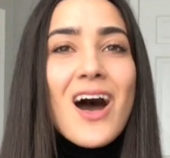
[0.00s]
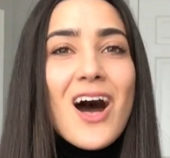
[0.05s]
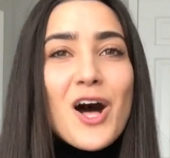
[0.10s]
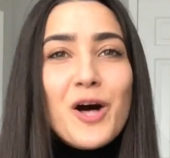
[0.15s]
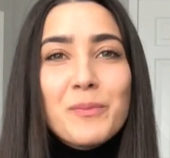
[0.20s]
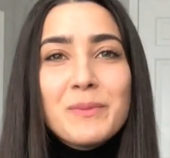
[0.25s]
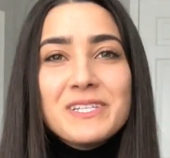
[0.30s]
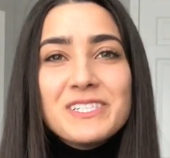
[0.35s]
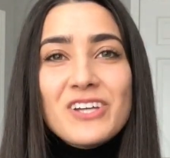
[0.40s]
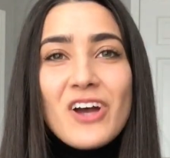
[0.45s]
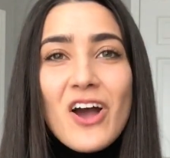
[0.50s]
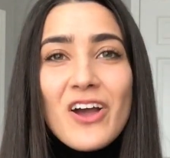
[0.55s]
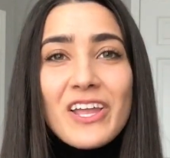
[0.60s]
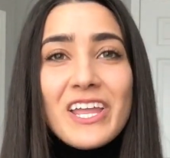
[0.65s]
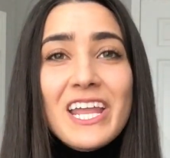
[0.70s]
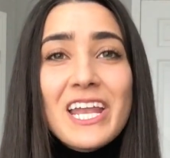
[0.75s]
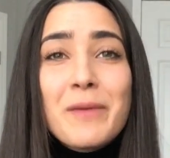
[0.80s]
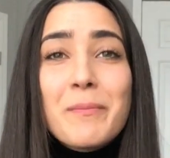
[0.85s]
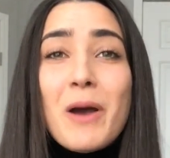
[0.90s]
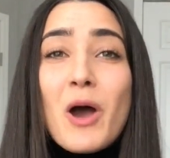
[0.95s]
I'll be
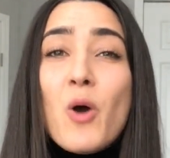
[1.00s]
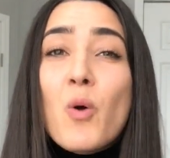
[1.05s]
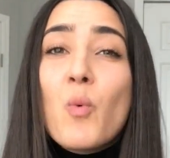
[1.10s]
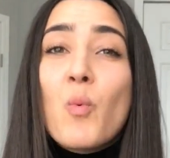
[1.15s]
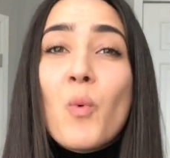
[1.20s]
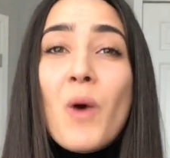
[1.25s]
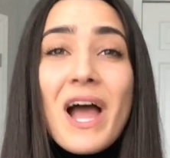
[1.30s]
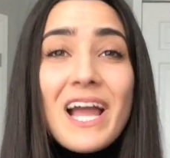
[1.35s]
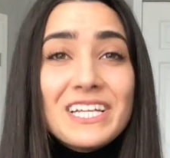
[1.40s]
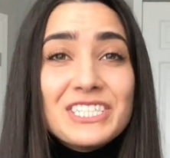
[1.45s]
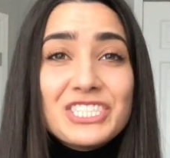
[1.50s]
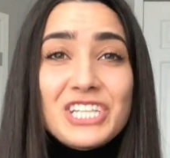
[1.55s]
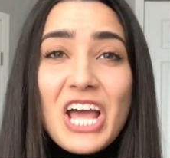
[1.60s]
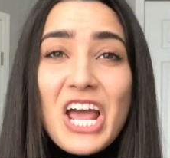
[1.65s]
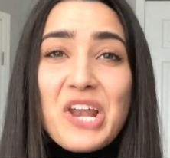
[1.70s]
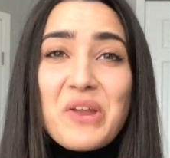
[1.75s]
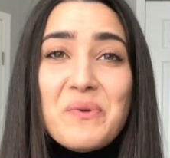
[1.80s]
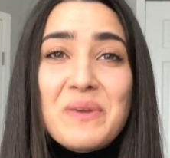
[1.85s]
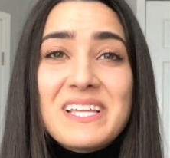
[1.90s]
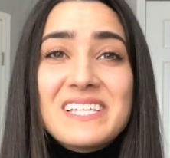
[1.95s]
talking about why
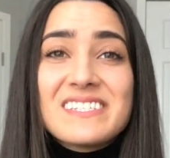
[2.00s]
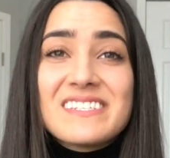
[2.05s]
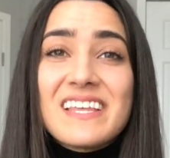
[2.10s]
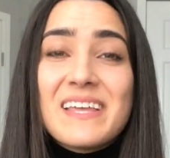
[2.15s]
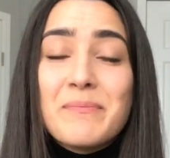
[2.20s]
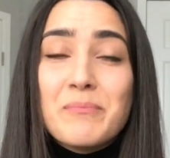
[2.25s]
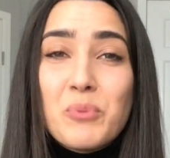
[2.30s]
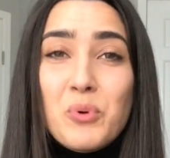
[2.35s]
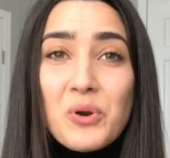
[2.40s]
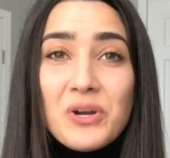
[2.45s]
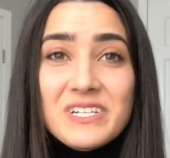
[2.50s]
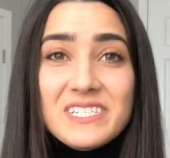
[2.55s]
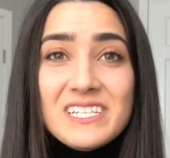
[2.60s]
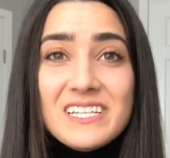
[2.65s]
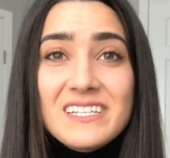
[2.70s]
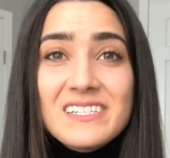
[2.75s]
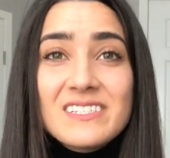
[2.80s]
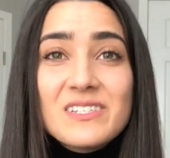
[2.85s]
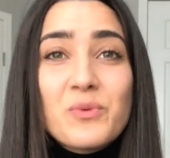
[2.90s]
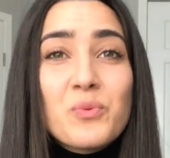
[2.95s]
shadowing's
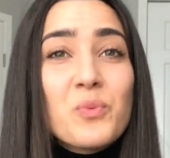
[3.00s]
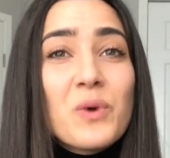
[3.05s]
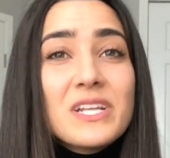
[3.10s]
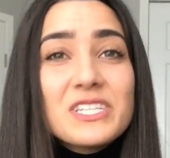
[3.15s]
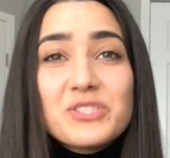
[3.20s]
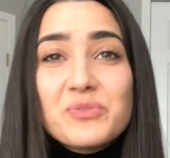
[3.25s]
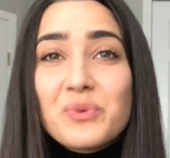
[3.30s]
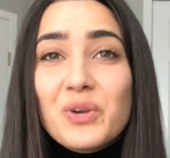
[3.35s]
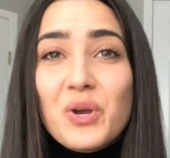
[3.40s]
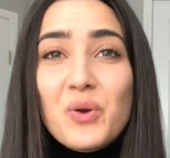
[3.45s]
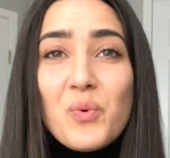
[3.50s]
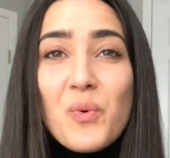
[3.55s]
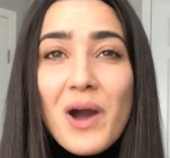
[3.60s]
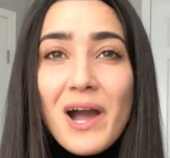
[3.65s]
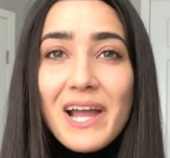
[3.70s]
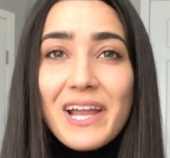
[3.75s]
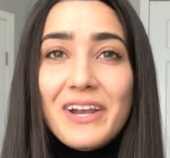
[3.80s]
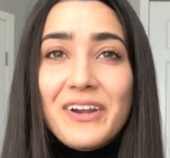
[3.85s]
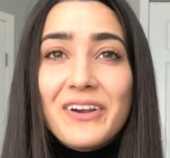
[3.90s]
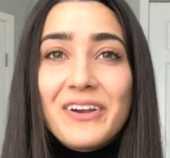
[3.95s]
important, what's
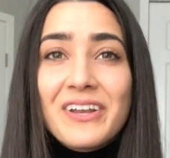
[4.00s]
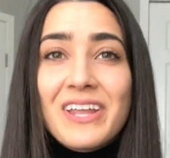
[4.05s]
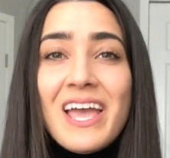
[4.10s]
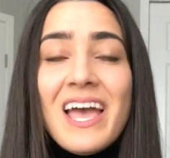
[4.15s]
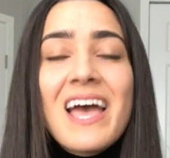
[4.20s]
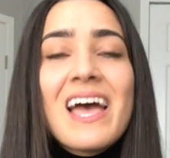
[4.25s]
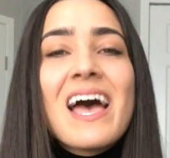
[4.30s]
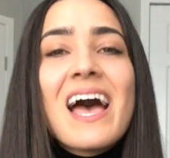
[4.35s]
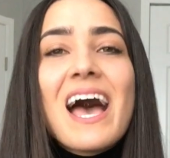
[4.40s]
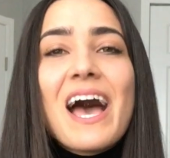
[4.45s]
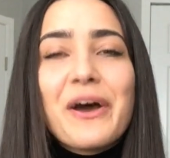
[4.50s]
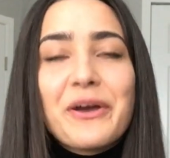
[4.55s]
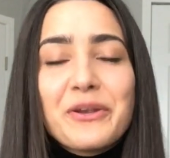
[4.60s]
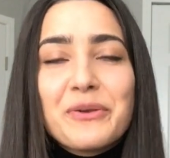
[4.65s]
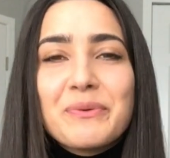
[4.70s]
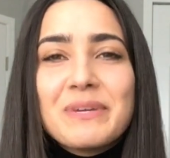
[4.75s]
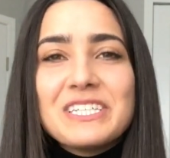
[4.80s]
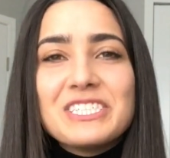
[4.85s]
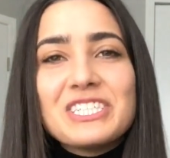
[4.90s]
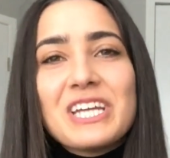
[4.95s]
required, how to
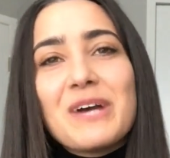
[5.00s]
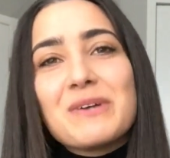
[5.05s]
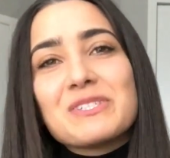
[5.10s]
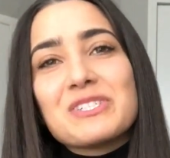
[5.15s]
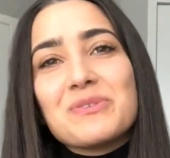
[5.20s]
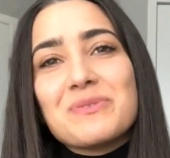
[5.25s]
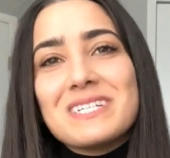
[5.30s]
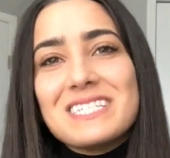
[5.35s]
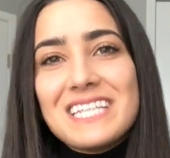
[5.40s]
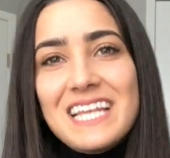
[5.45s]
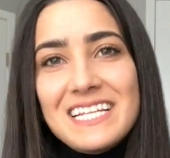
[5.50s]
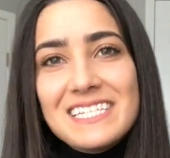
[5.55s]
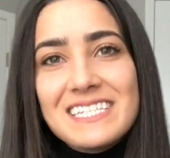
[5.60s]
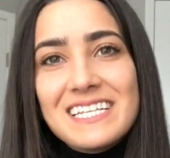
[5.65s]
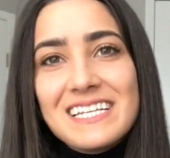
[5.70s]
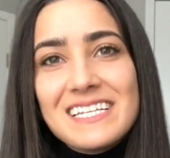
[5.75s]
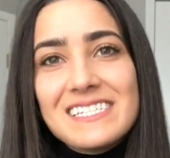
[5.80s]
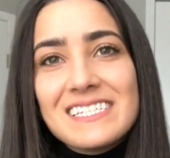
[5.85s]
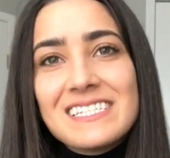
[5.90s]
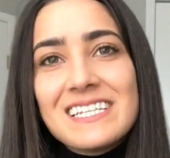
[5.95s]
reach out to a
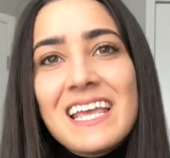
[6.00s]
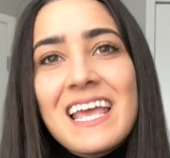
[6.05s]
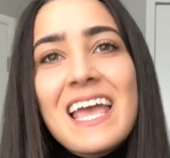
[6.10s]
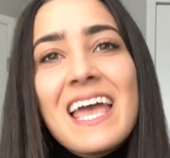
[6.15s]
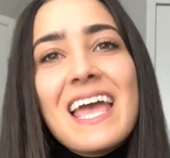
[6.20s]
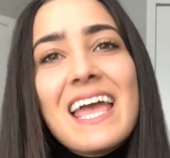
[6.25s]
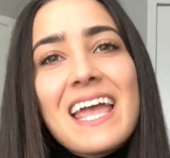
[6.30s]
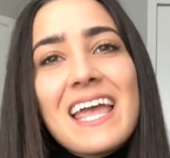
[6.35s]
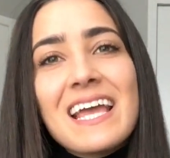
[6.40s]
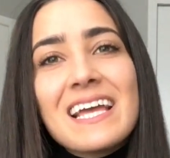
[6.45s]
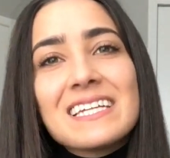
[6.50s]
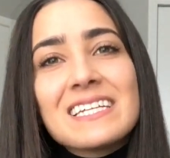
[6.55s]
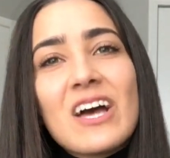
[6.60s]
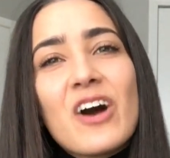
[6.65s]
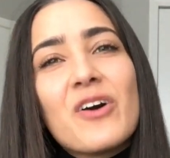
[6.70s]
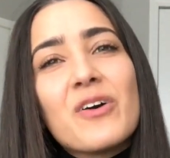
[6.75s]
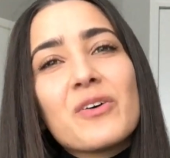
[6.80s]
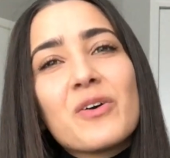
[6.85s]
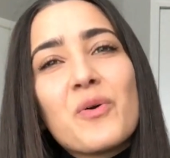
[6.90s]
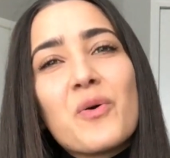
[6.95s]
dentist, and
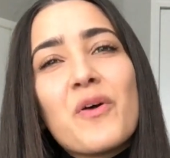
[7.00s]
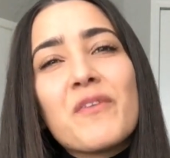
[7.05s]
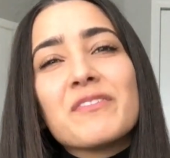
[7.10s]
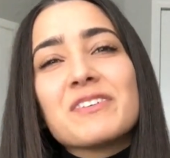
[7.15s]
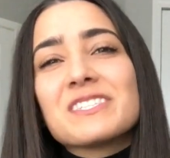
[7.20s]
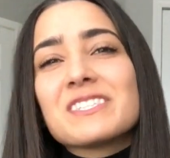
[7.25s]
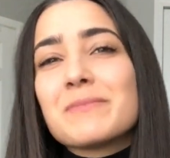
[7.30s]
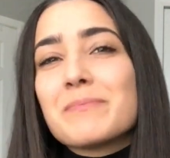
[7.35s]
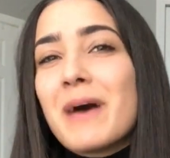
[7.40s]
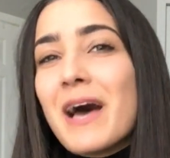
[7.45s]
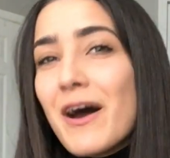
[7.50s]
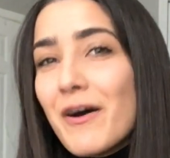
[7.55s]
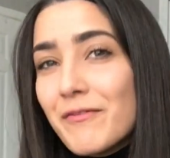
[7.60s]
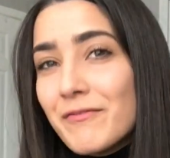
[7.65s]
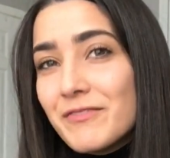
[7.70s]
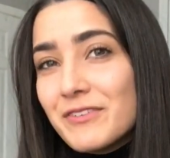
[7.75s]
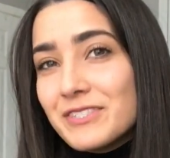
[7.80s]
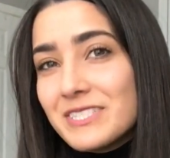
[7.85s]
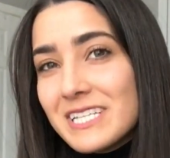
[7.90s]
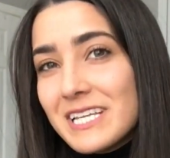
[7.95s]
I'll go over some
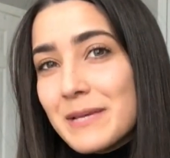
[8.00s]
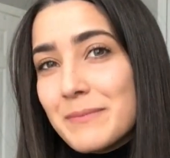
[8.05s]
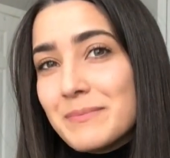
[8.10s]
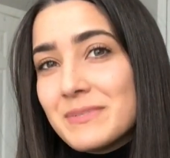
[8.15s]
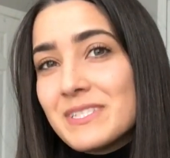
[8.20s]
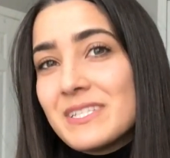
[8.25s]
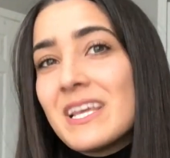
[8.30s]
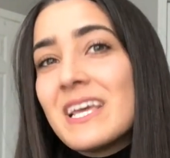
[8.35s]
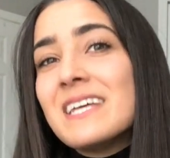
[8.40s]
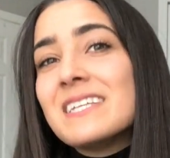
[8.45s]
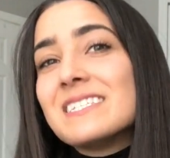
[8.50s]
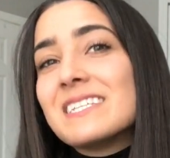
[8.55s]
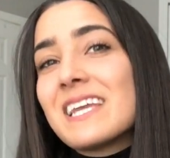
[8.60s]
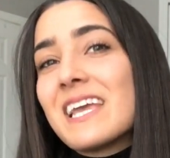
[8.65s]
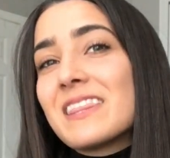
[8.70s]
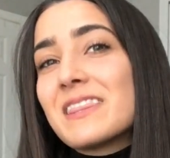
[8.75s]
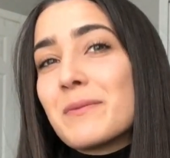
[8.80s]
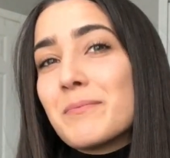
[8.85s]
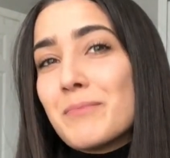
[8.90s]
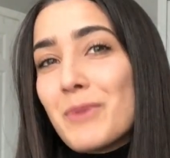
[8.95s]
helpful tips to
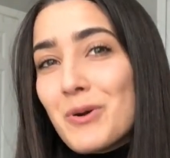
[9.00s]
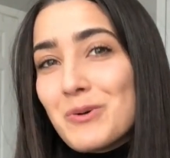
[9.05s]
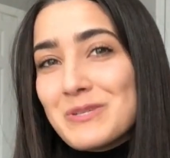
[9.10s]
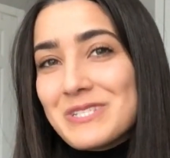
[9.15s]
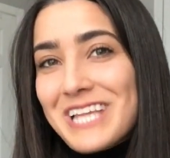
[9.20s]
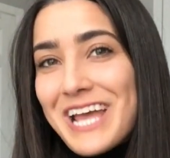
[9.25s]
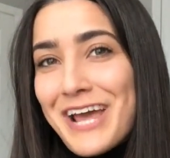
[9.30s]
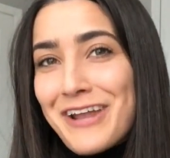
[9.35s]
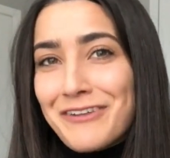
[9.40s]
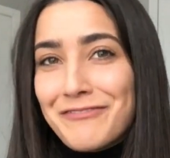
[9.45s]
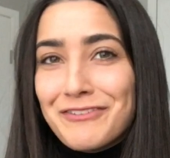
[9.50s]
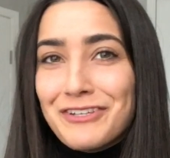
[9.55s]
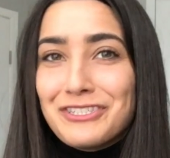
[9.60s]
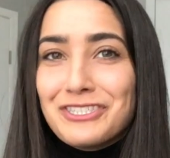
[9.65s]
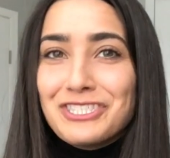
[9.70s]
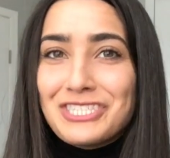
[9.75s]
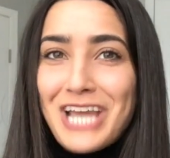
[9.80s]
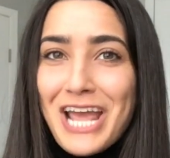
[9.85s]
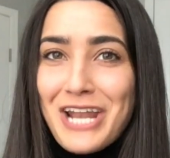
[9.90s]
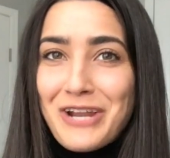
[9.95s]
get the most out of your
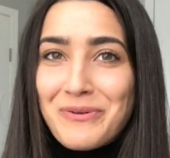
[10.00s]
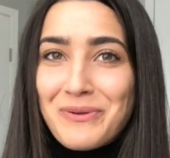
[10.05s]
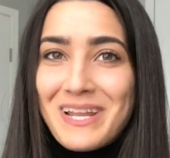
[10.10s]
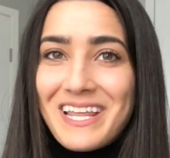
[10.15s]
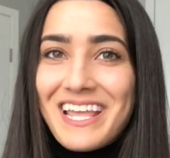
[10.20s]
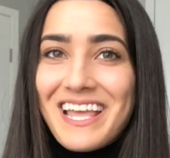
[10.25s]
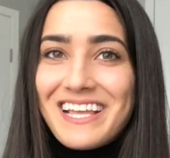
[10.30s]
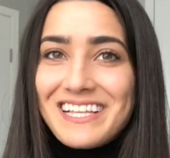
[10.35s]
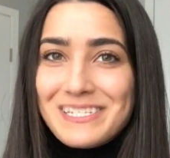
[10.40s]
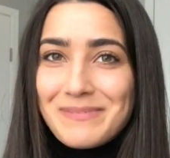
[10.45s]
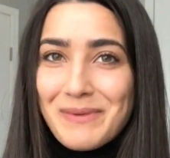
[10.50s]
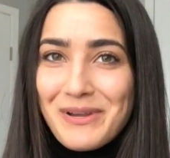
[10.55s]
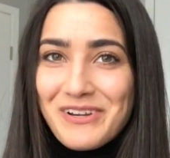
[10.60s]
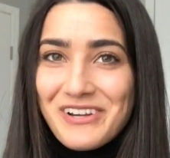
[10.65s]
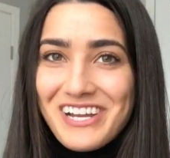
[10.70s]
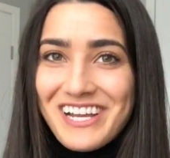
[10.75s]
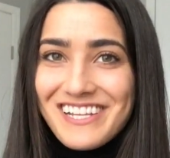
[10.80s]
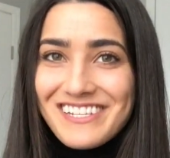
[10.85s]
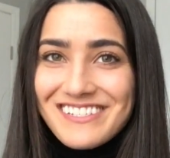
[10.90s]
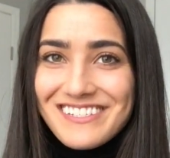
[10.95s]
shadowing
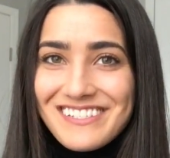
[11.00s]
experience.